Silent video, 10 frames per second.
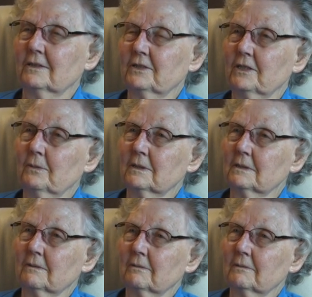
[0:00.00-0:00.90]
She was
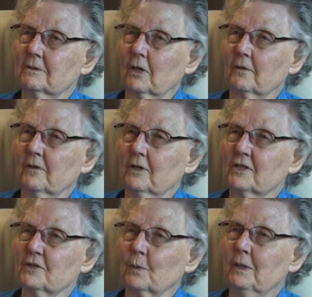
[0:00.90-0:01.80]
a, a very
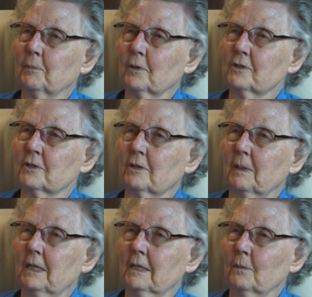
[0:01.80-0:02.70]
sweet person to
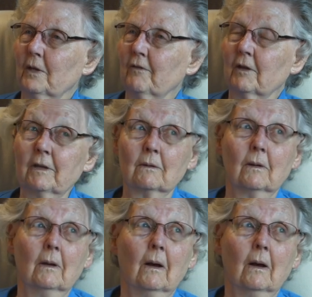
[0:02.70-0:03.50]
begin with, and then